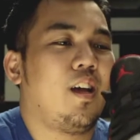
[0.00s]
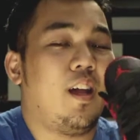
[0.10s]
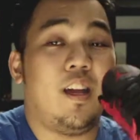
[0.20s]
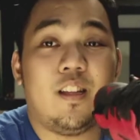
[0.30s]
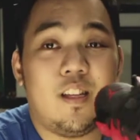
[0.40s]

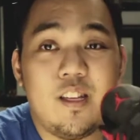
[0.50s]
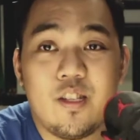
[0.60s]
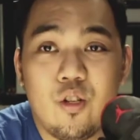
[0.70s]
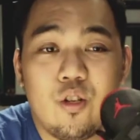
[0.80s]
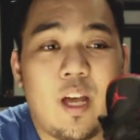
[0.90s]

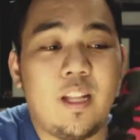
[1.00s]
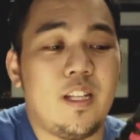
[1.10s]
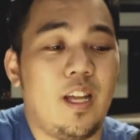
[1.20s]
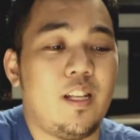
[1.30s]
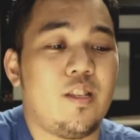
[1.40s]
eighties, no,
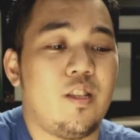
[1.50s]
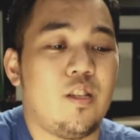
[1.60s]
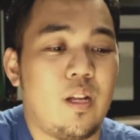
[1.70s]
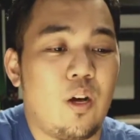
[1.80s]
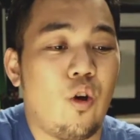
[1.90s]
nineteen eighties
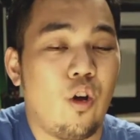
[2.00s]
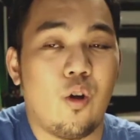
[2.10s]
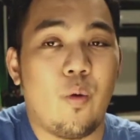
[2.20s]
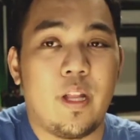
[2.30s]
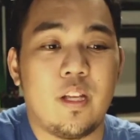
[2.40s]
na
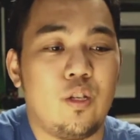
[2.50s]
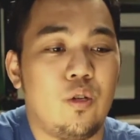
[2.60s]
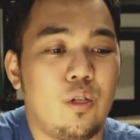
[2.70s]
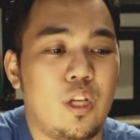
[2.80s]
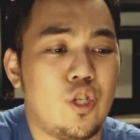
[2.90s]
colorway na
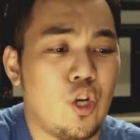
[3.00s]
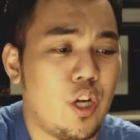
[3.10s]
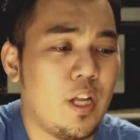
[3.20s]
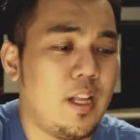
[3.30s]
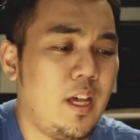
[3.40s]
sinuot ni
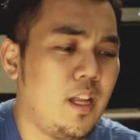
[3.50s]
Jordan.